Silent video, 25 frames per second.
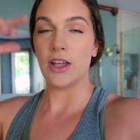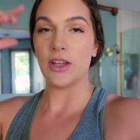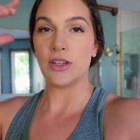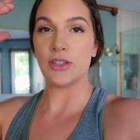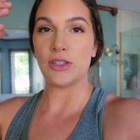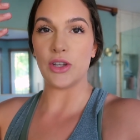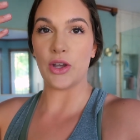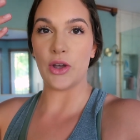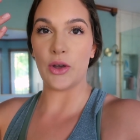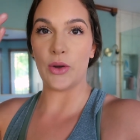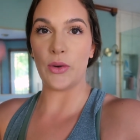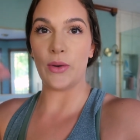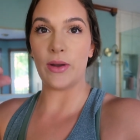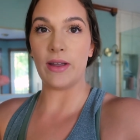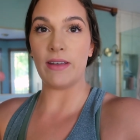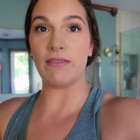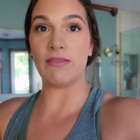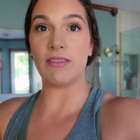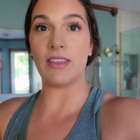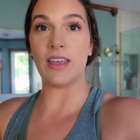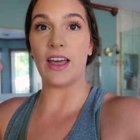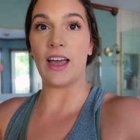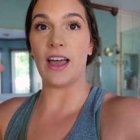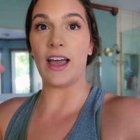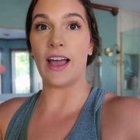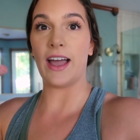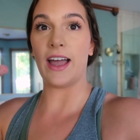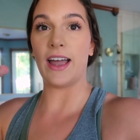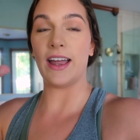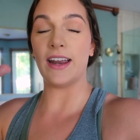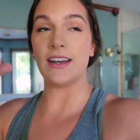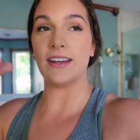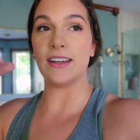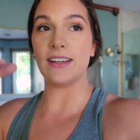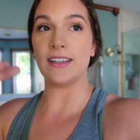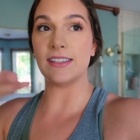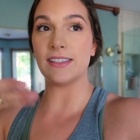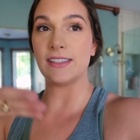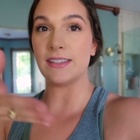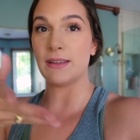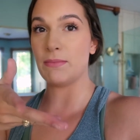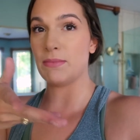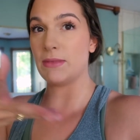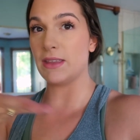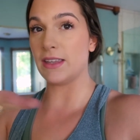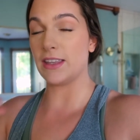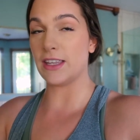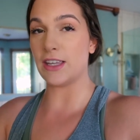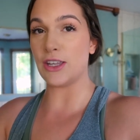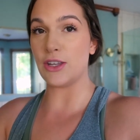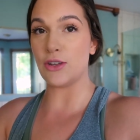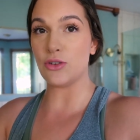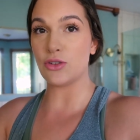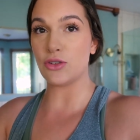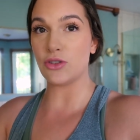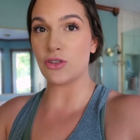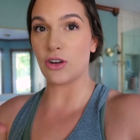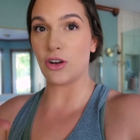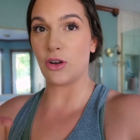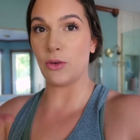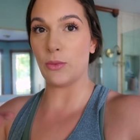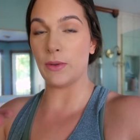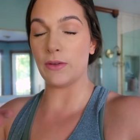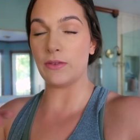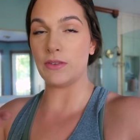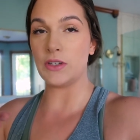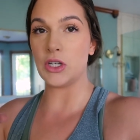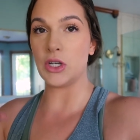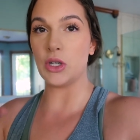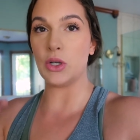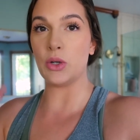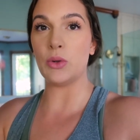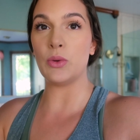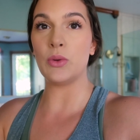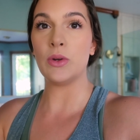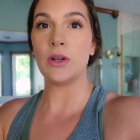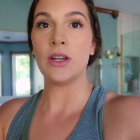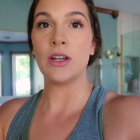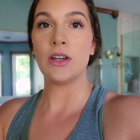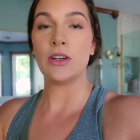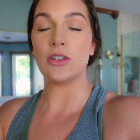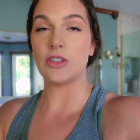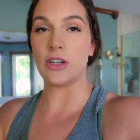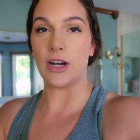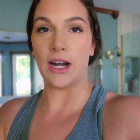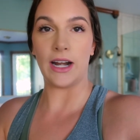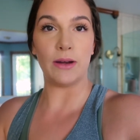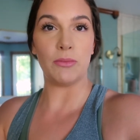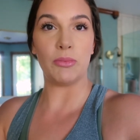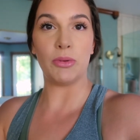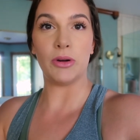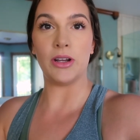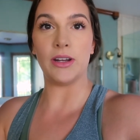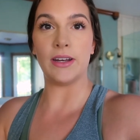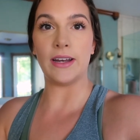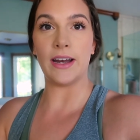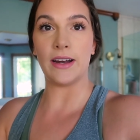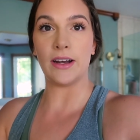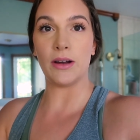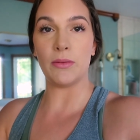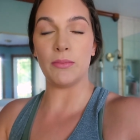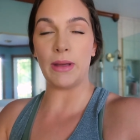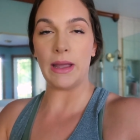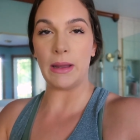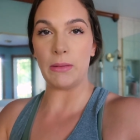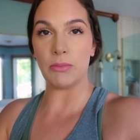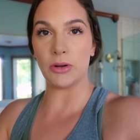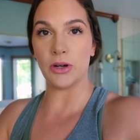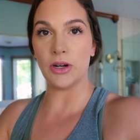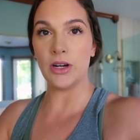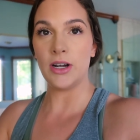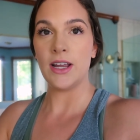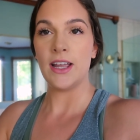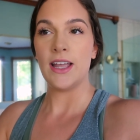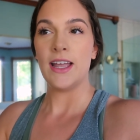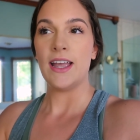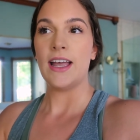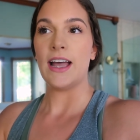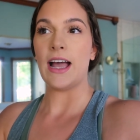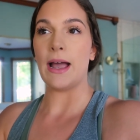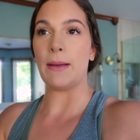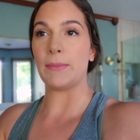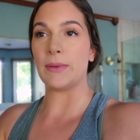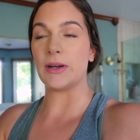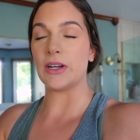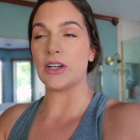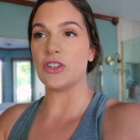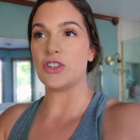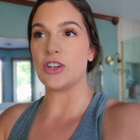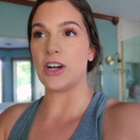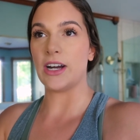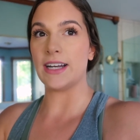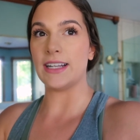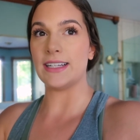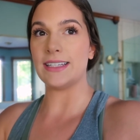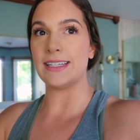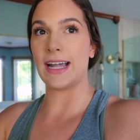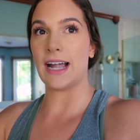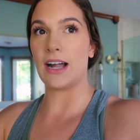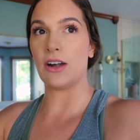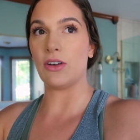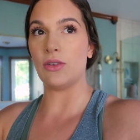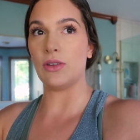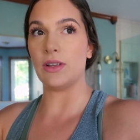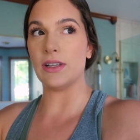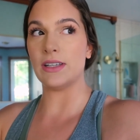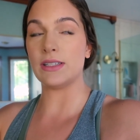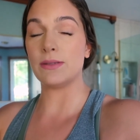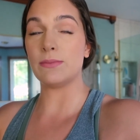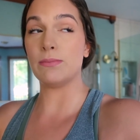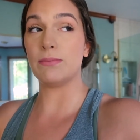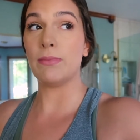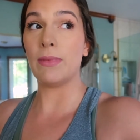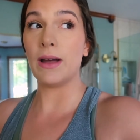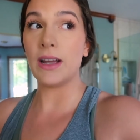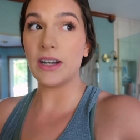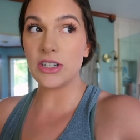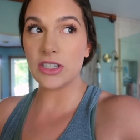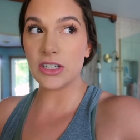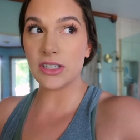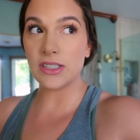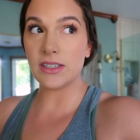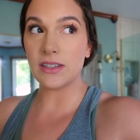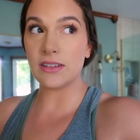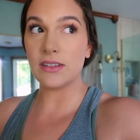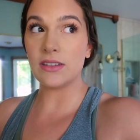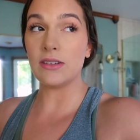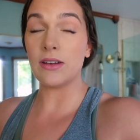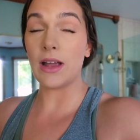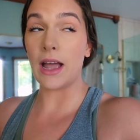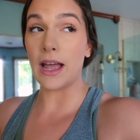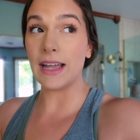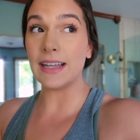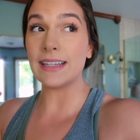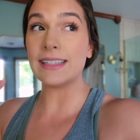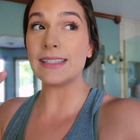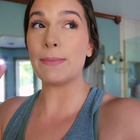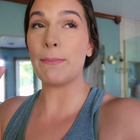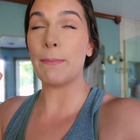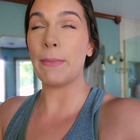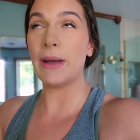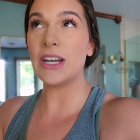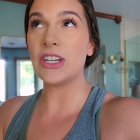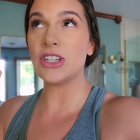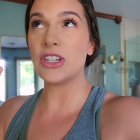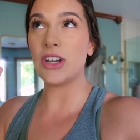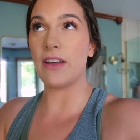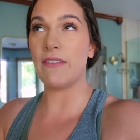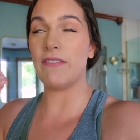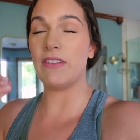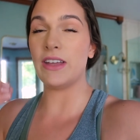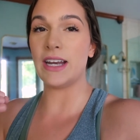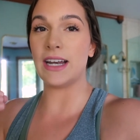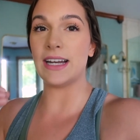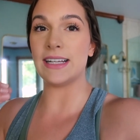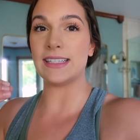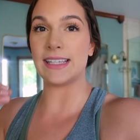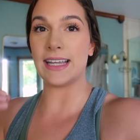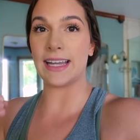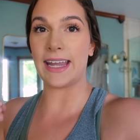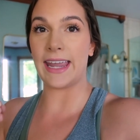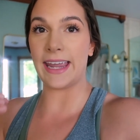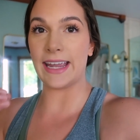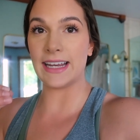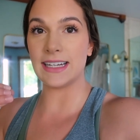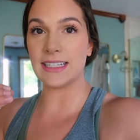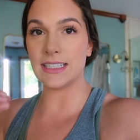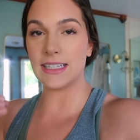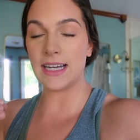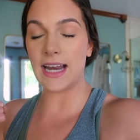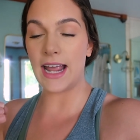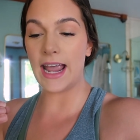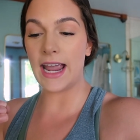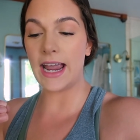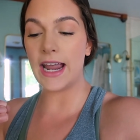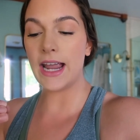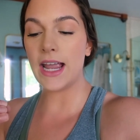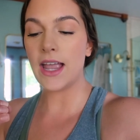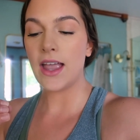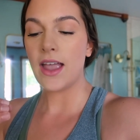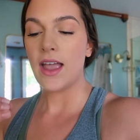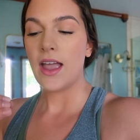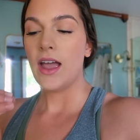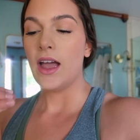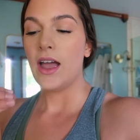So if that is something that you struggle with too, try to put it down on paper. I'm going to try to tackle as much as as much of it as I can today.